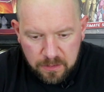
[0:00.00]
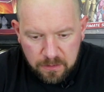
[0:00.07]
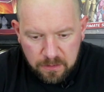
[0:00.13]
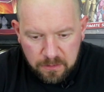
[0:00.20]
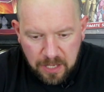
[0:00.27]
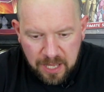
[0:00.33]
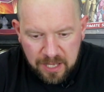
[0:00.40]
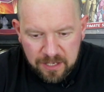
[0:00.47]

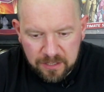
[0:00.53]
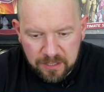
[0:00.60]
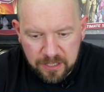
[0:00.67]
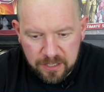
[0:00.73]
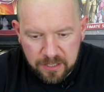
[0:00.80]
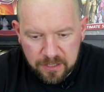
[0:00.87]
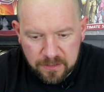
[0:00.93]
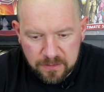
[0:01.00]
Hal
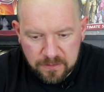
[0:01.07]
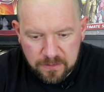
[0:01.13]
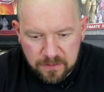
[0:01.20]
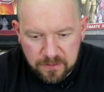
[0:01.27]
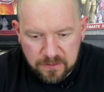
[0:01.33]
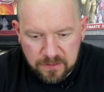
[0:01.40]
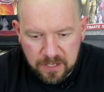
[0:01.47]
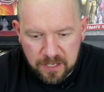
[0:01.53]
is
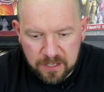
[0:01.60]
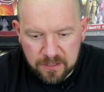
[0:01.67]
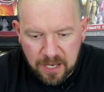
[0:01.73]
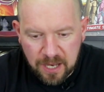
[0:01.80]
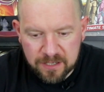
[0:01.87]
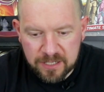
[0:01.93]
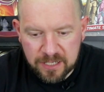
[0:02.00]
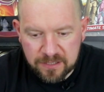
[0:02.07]
saying,
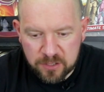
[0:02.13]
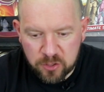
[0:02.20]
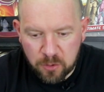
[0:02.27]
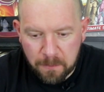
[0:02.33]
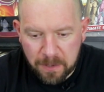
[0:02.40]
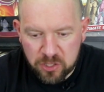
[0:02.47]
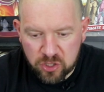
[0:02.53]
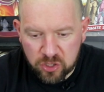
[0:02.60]
Andy, did you
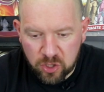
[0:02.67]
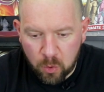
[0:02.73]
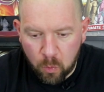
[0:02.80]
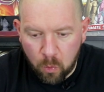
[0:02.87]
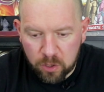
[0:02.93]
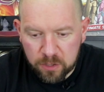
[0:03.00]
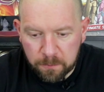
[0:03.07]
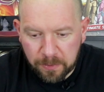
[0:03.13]
mention the
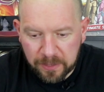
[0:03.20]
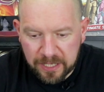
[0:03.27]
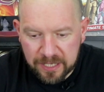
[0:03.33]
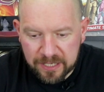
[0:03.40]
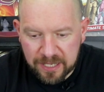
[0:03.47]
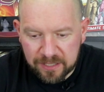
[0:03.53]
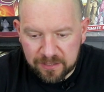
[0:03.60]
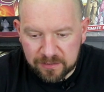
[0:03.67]
one-player
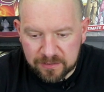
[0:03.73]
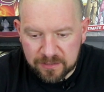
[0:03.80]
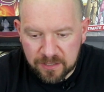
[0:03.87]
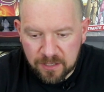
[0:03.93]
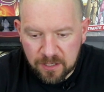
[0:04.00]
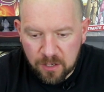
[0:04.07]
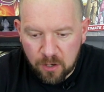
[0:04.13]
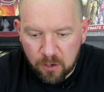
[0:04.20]
guild
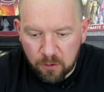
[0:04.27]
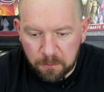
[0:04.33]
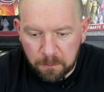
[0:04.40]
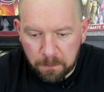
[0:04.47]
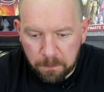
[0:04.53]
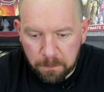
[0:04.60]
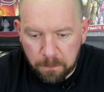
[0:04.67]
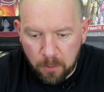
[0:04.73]
on
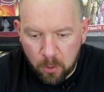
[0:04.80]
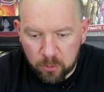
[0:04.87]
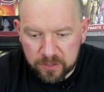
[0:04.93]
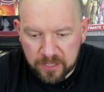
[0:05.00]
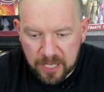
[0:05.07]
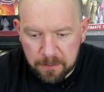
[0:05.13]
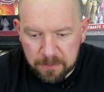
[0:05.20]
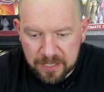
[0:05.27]
Board
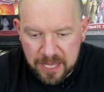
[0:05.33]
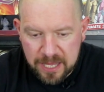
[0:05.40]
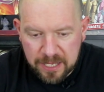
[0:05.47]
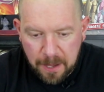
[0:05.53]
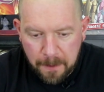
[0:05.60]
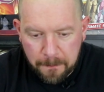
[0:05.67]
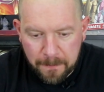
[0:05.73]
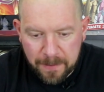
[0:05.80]
Game Geek?
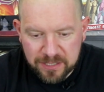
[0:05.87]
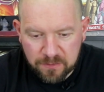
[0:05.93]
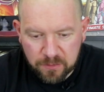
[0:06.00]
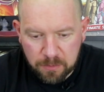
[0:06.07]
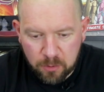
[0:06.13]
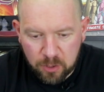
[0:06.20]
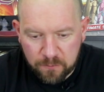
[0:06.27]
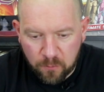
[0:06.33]
Massive
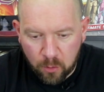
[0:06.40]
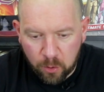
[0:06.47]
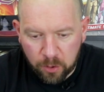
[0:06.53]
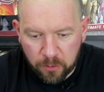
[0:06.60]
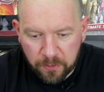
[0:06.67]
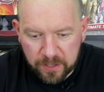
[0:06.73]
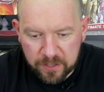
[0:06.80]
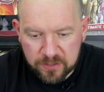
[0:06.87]
community for all
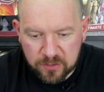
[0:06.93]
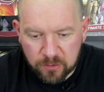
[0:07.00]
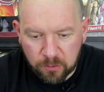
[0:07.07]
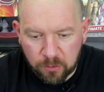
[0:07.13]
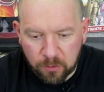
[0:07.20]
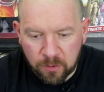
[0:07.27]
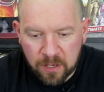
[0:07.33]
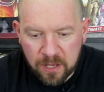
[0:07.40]
things
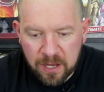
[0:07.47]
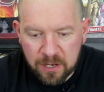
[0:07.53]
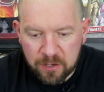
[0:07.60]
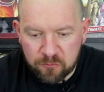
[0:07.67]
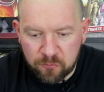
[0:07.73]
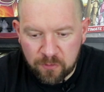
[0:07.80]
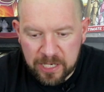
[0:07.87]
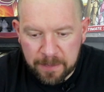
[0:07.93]
solo.
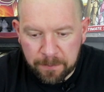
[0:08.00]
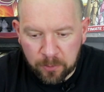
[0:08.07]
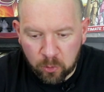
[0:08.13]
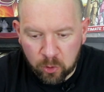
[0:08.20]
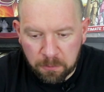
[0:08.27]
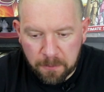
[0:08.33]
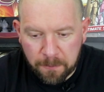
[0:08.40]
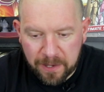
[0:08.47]
really blown
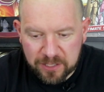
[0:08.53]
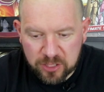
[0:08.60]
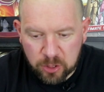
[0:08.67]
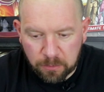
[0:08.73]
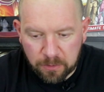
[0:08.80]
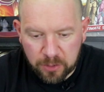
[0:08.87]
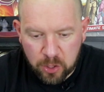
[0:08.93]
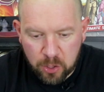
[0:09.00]
up the past
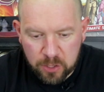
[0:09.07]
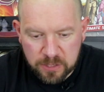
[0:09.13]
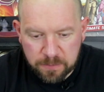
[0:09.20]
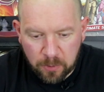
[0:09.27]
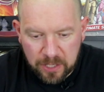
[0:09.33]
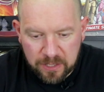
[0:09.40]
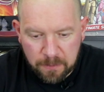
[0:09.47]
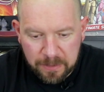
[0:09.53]
couple of years,
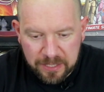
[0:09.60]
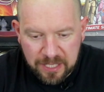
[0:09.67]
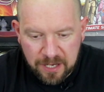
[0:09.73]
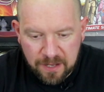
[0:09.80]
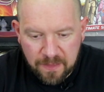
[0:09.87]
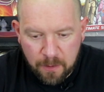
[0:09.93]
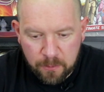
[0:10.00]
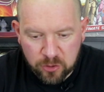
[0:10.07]
but in the
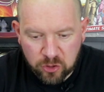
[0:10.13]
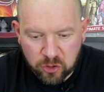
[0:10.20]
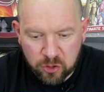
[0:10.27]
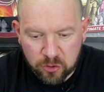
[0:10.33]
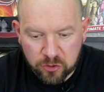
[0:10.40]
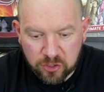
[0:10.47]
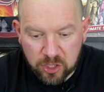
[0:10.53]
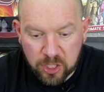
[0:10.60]
beginning there was
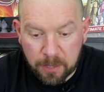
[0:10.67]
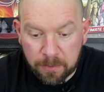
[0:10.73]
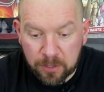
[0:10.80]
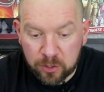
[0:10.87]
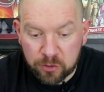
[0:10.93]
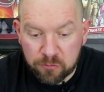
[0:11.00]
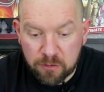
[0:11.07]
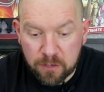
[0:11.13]
just a couple of
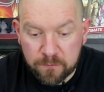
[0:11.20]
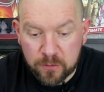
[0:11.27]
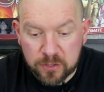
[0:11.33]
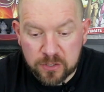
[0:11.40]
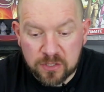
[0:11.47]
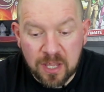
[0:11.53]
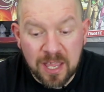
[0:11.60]
hundred of us.